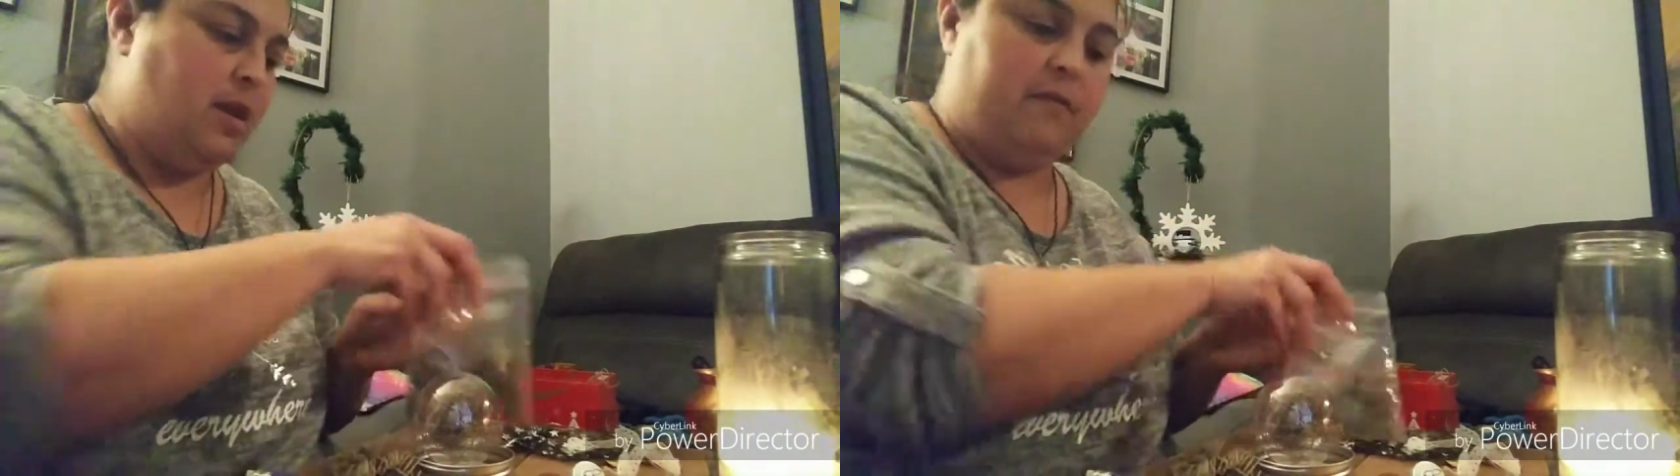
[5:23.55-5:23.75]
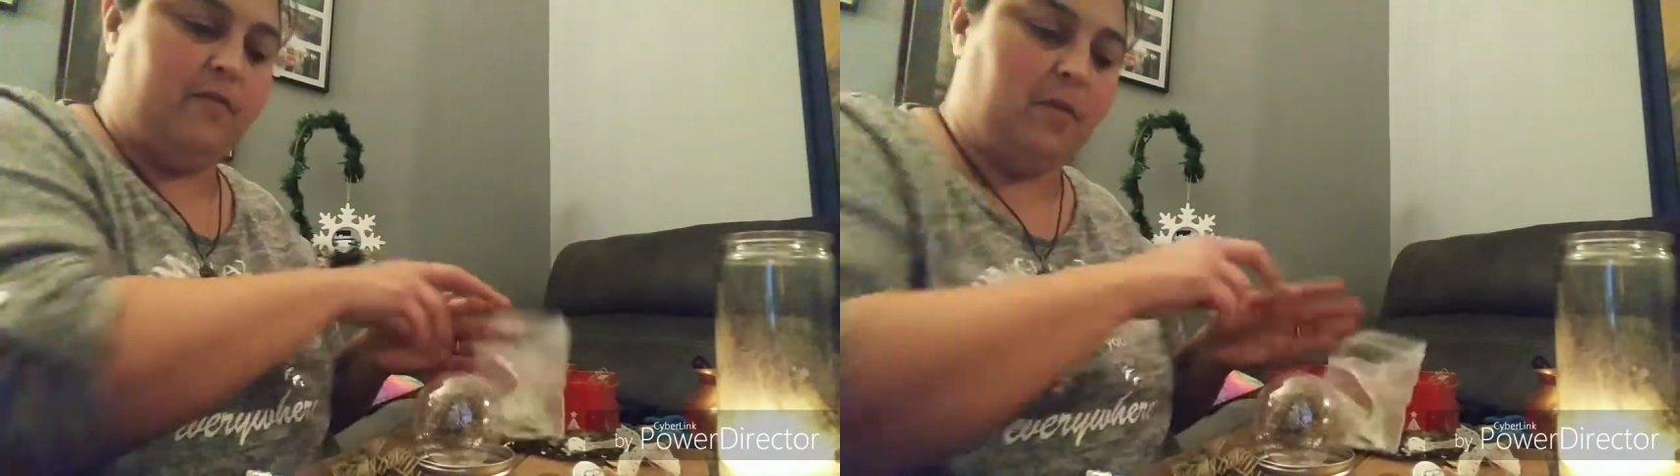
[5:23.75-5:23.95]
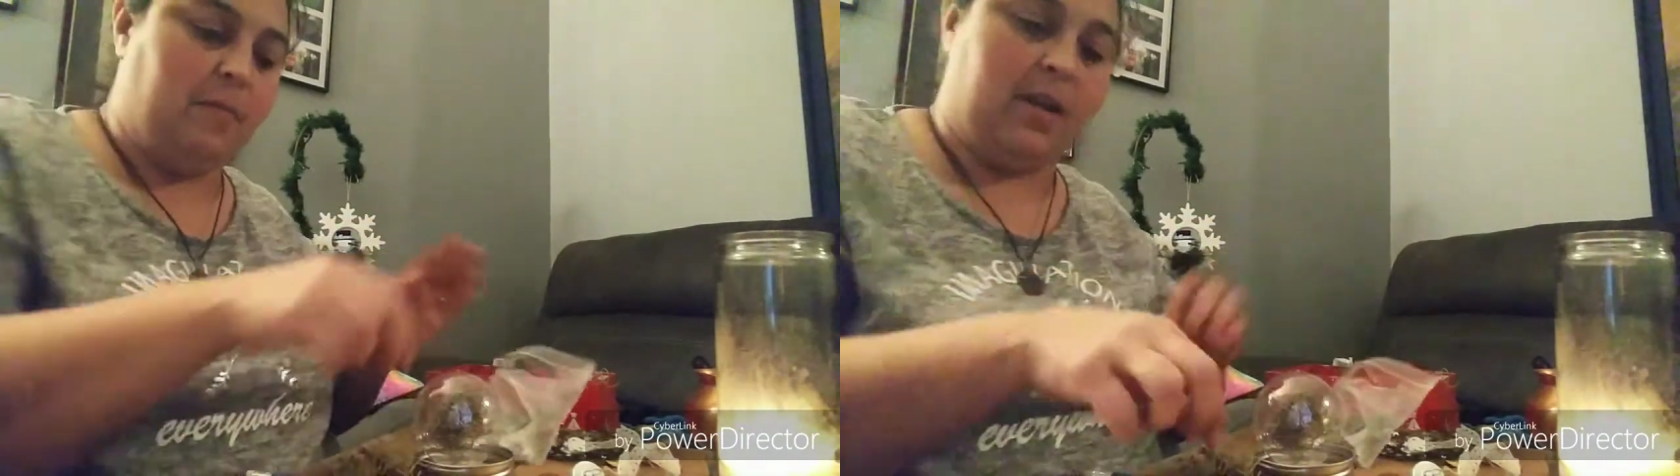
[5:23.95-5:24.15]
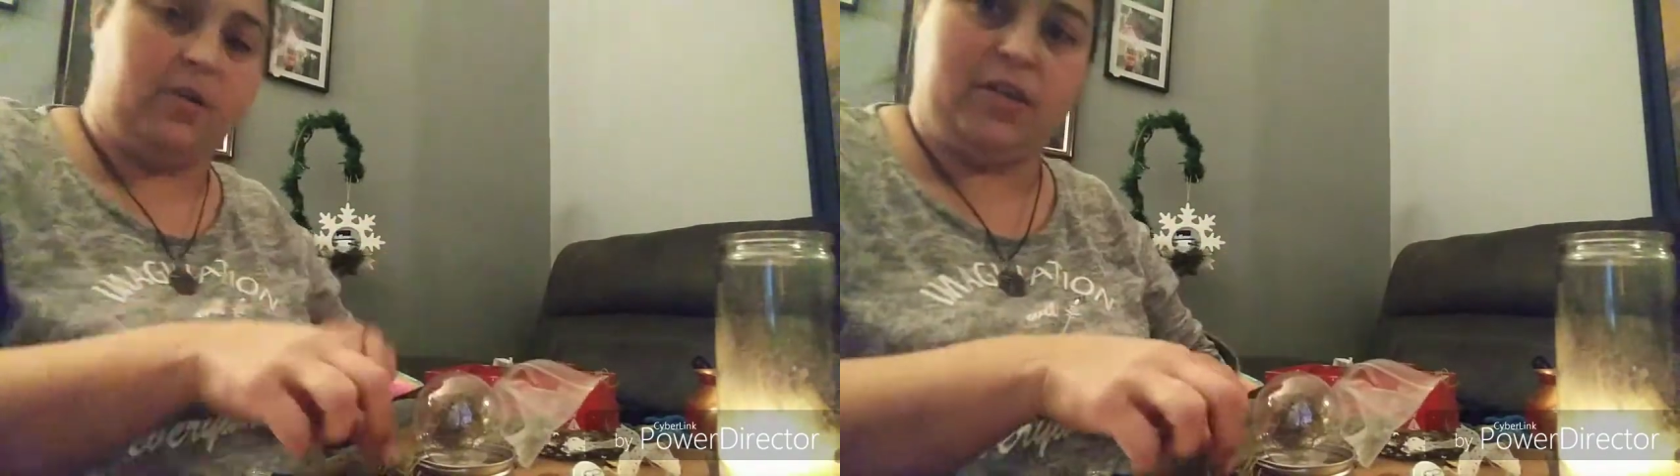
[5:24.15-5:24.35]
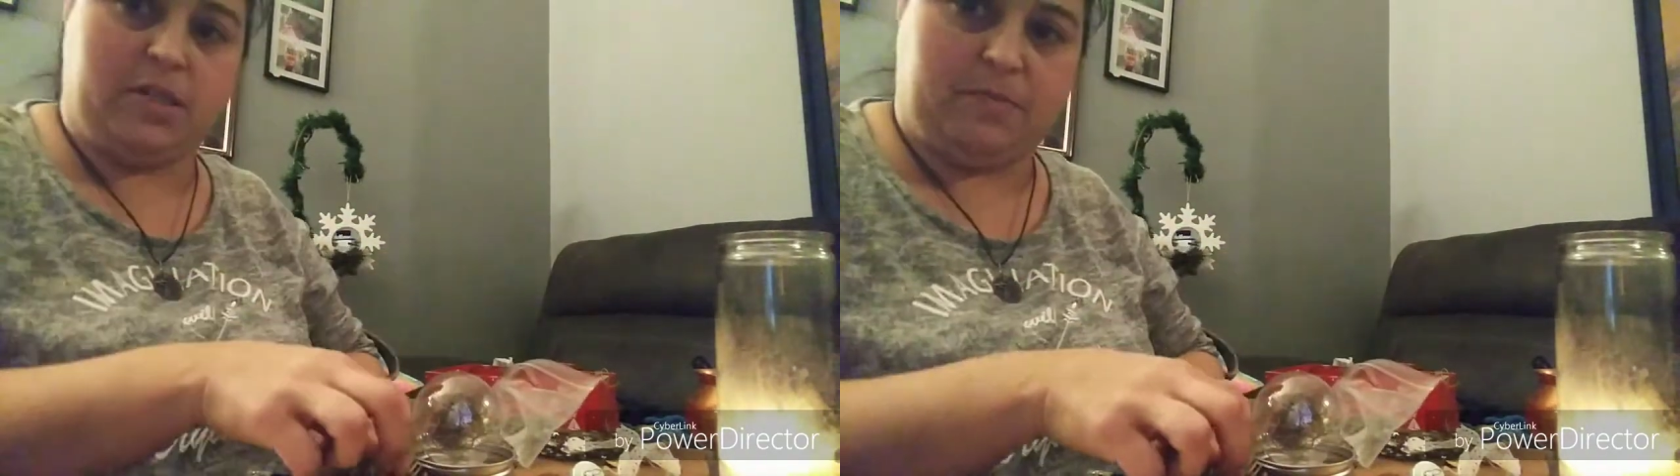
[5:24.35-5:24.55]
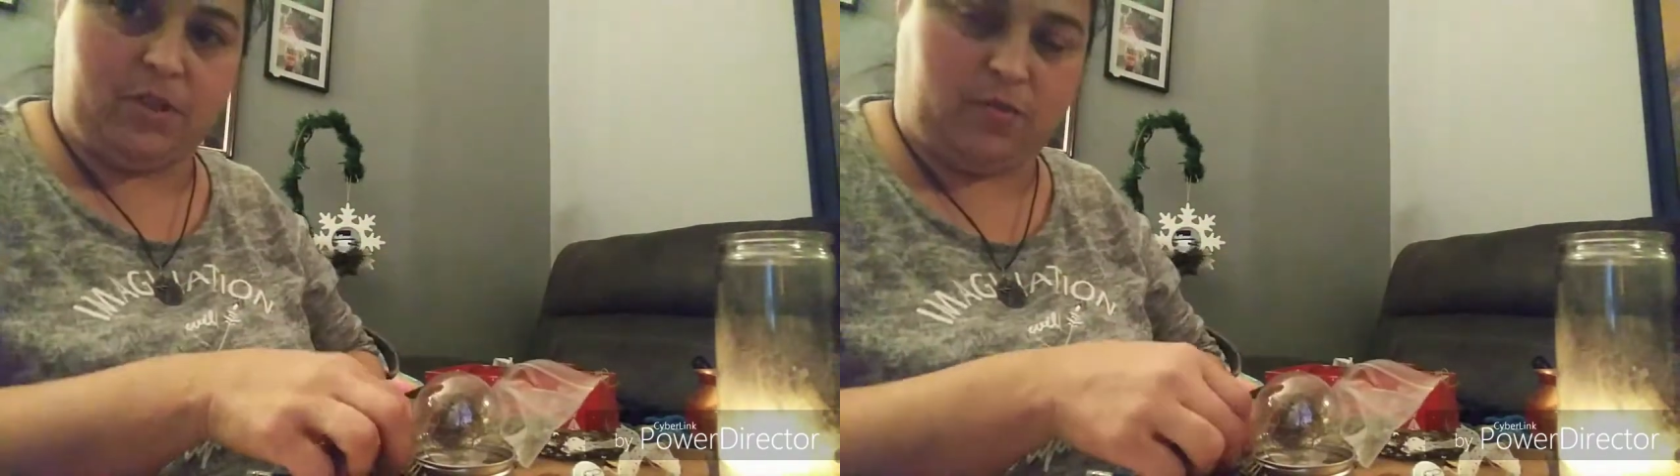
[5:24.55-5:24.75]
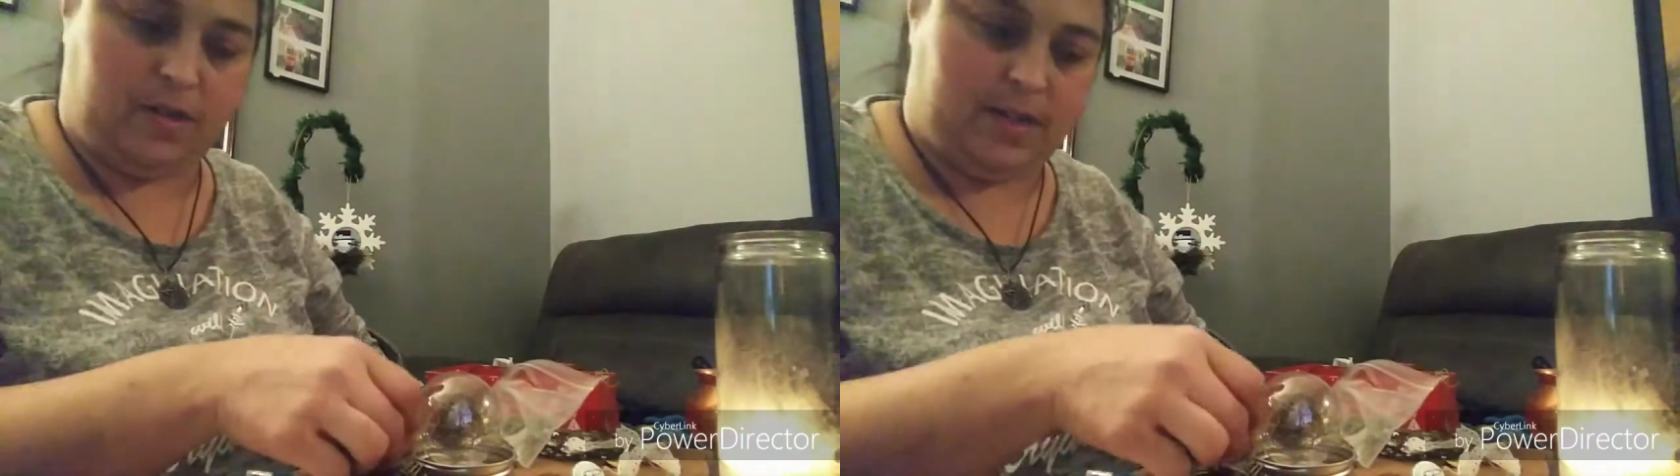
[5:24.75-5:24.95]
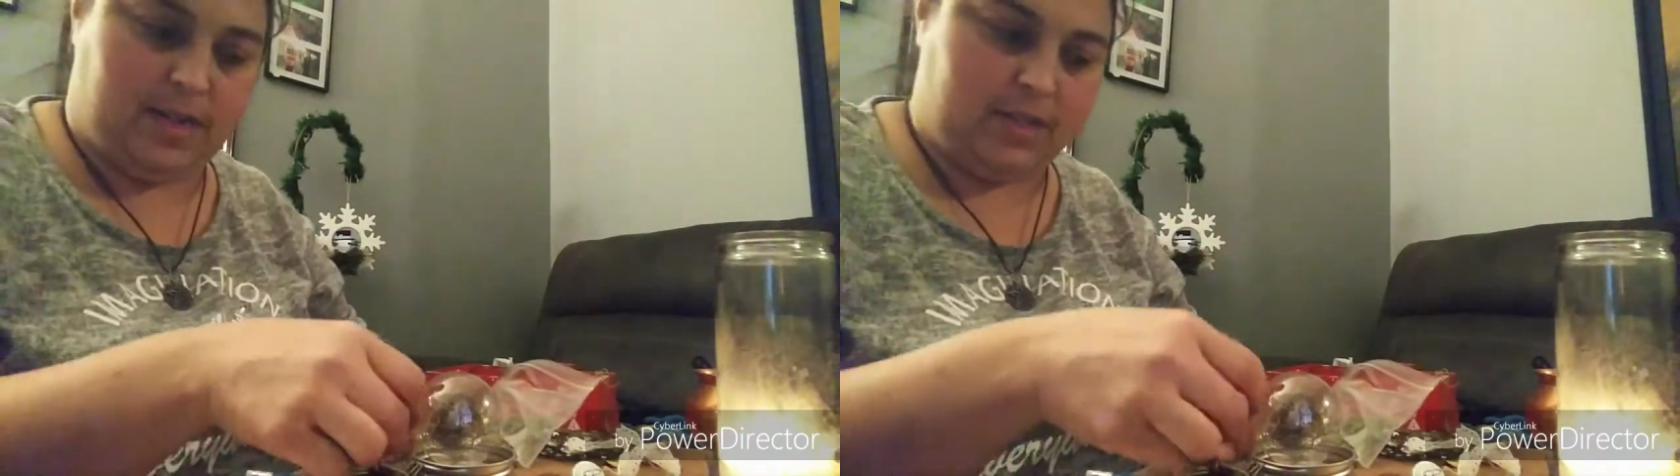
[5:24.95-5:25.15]
from my Christmas
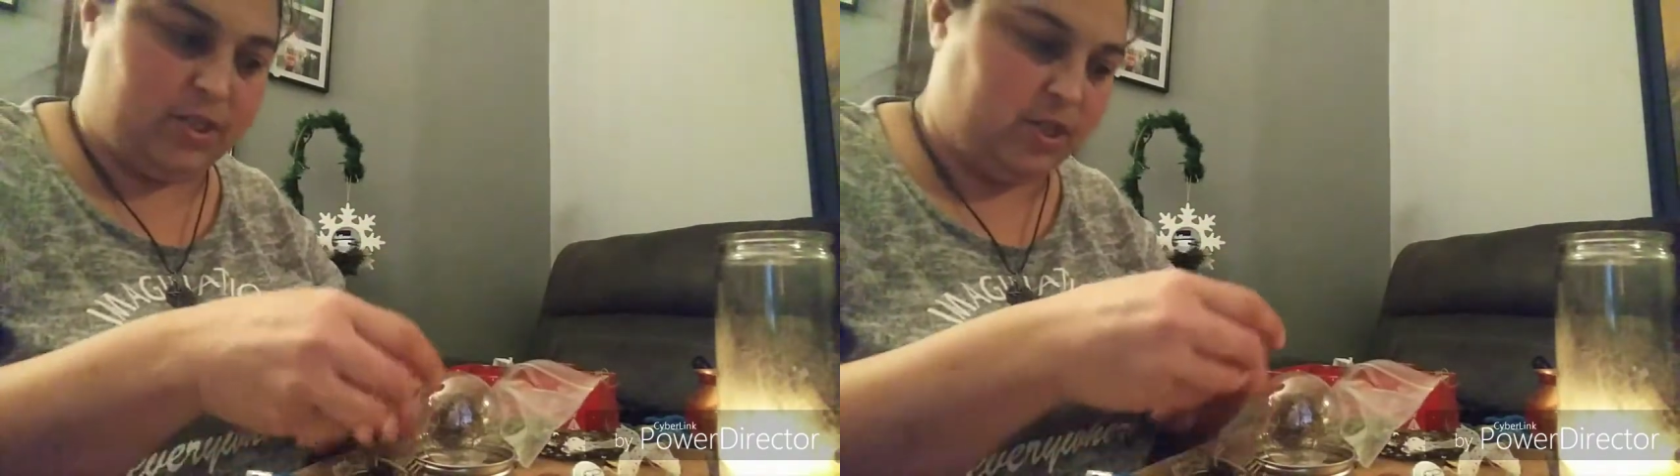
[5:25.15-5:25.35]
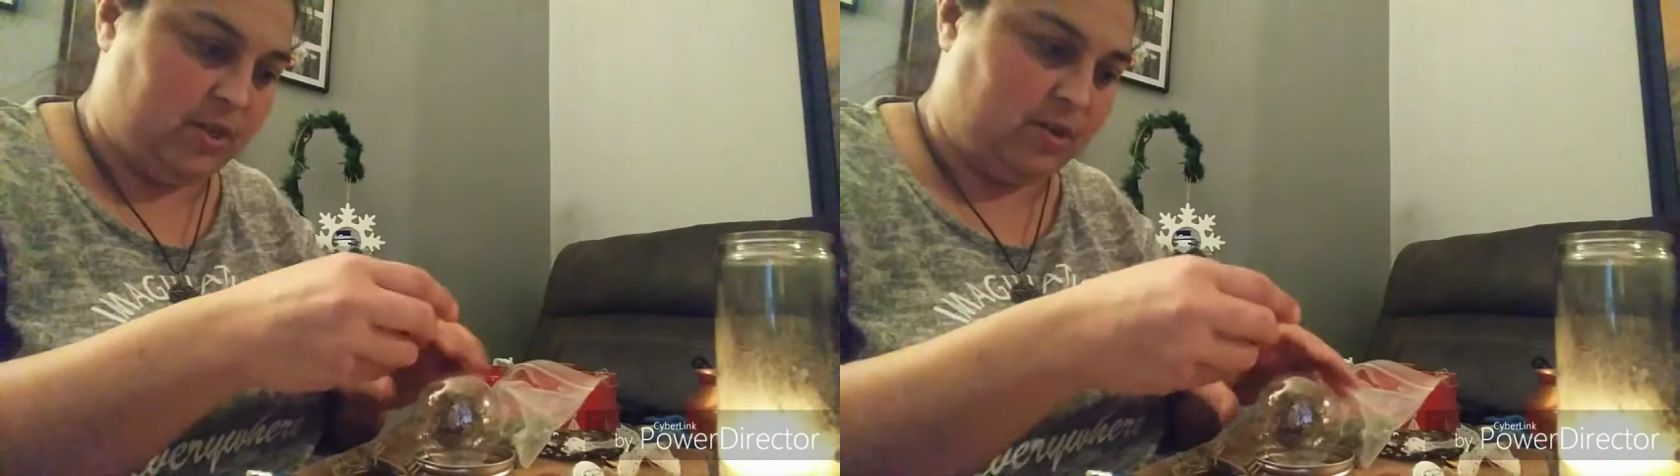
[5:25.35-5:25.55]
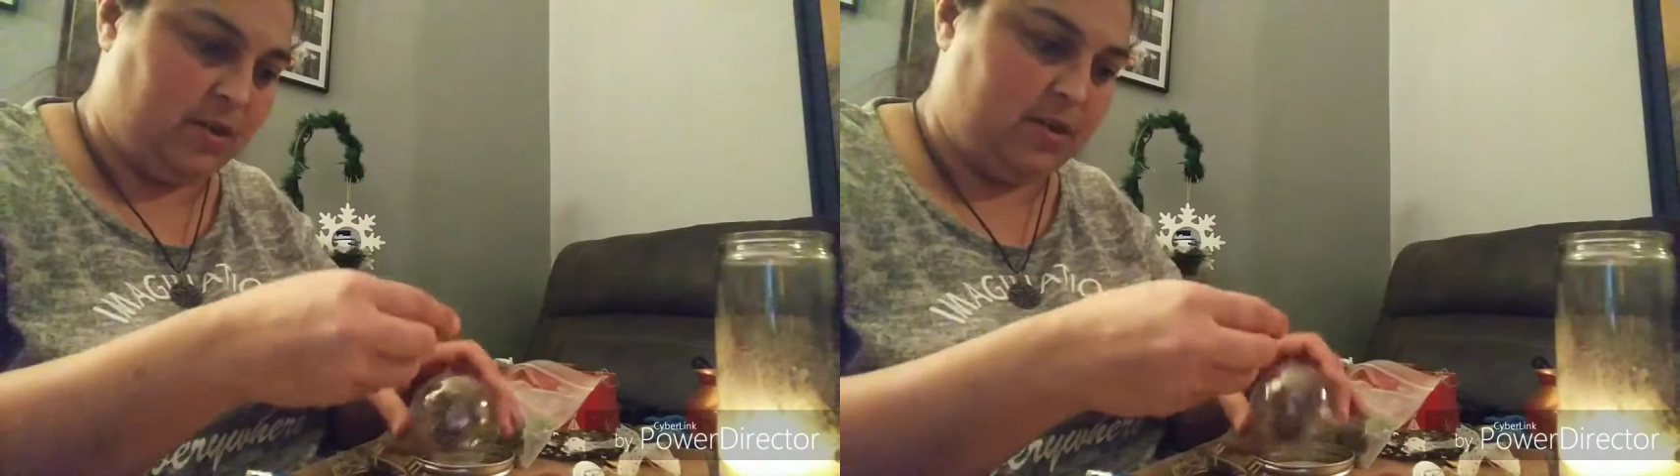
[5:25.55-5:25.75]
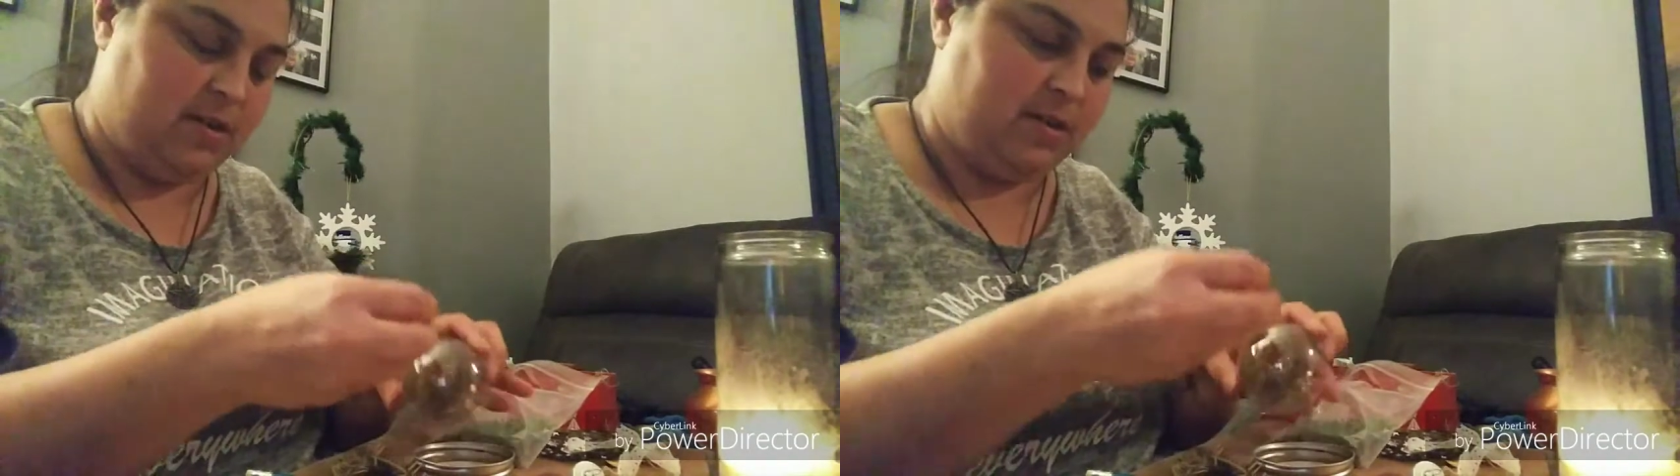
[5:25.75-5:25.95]
tree last year.